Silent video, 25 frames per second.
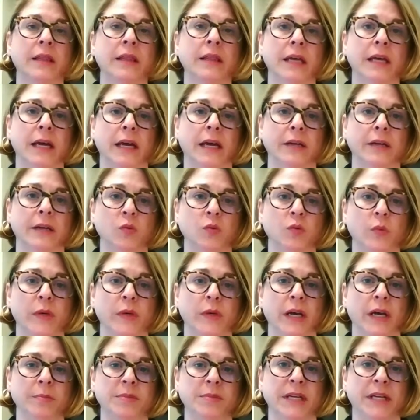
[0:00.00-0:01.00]
that
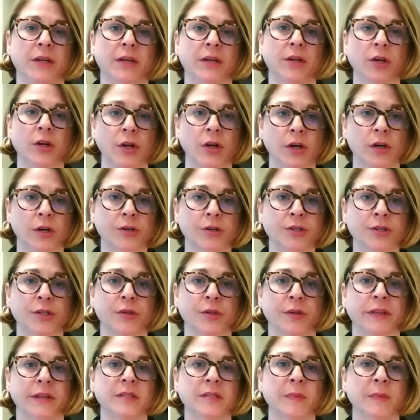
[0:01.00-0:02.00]
we updated her
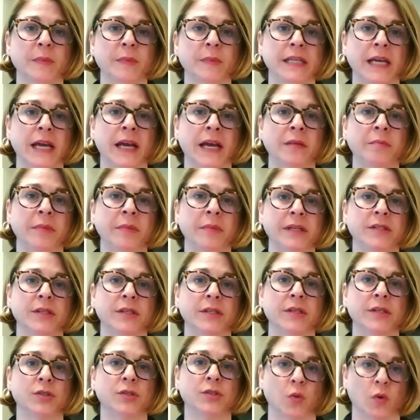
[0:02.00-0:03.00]
so that it's my dad my
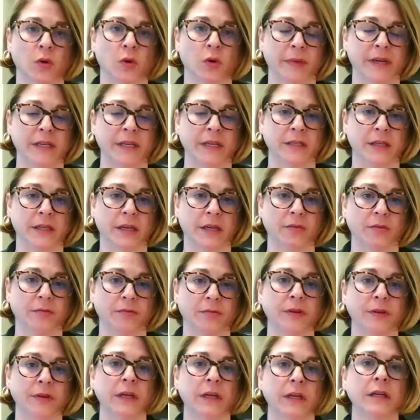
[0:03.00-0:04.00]
sister or myself
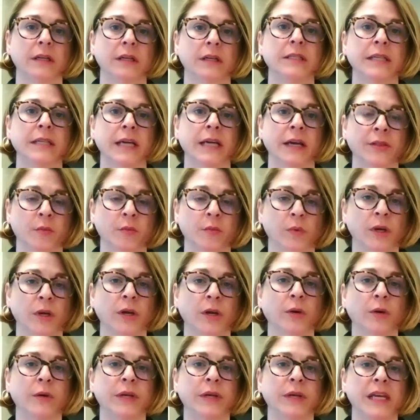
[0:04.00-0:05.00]
down the
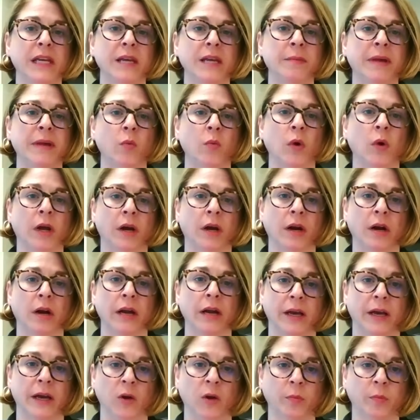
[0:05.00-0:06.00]
road he may want our
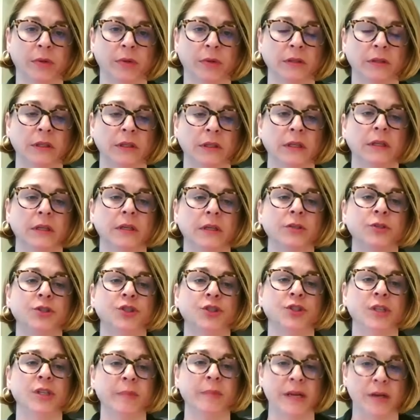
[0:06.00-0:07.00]
help
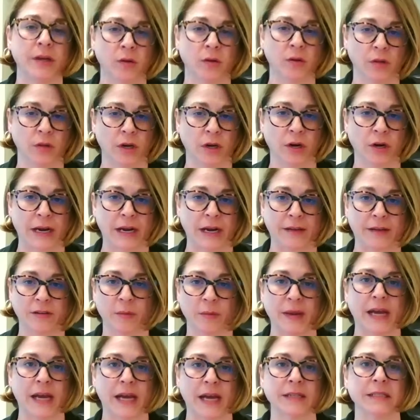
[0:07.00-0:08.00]
she may no longer have
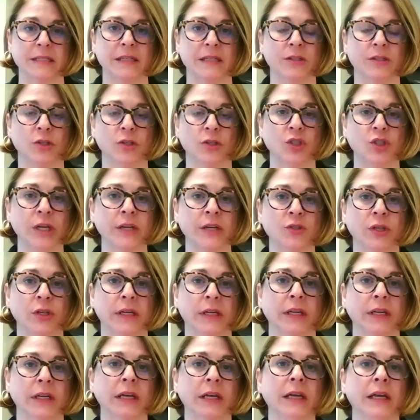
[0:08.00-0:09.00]
capacity to change
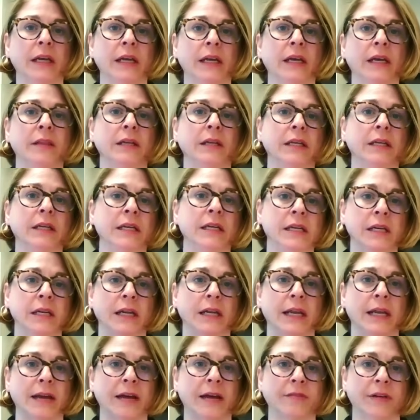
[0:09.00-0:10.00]
it and then he
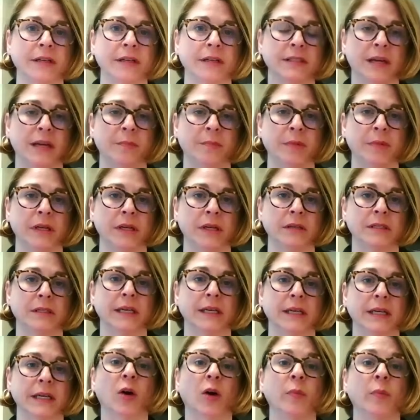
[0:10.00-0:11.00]
can have us step in
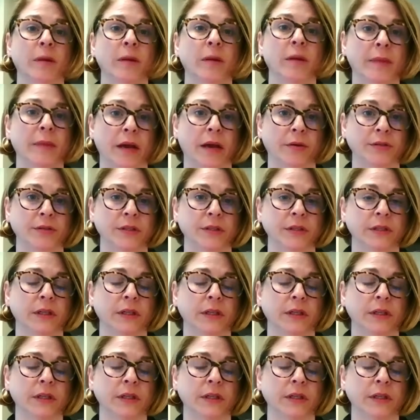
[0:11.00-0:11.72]
to help him out.